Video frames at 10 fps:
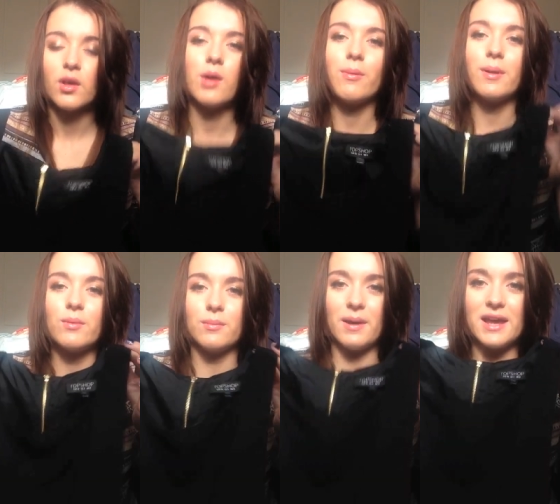I probably
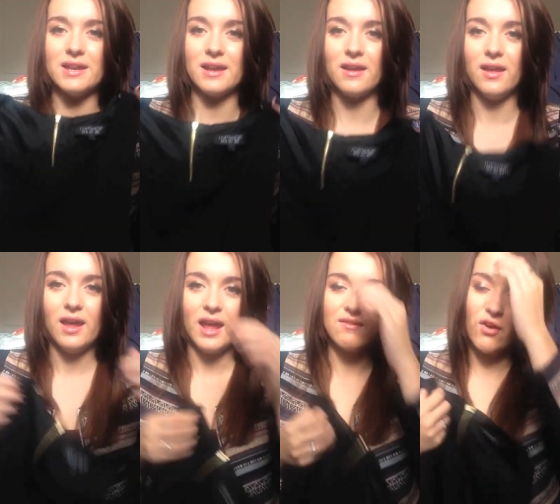wouldn't paid it
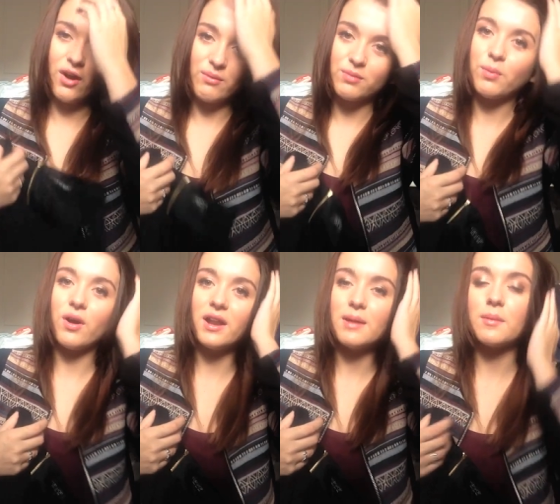if I was
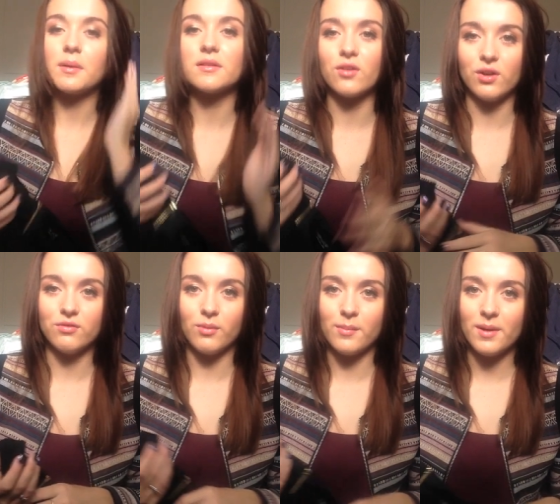buying it, but because I got
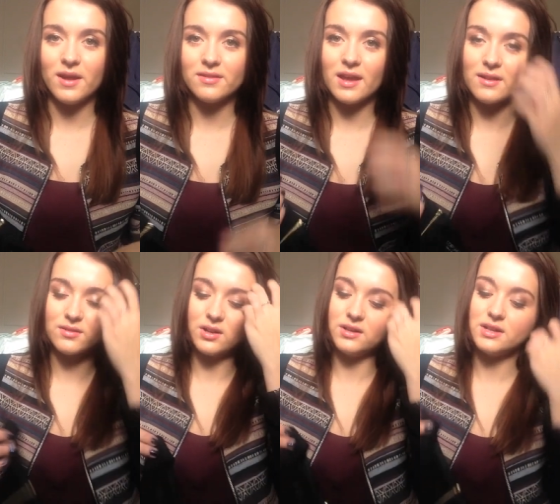it for my birthday,
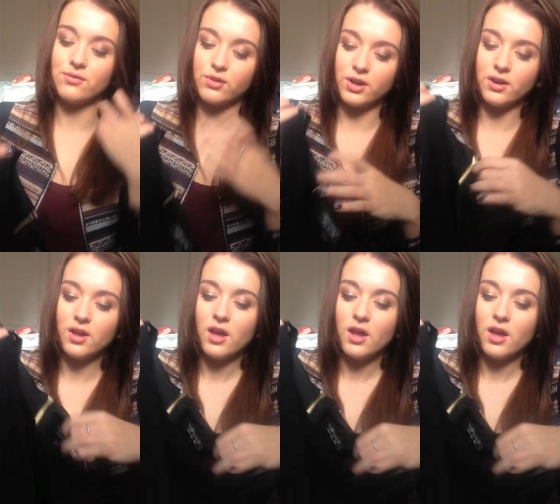it's kind of different.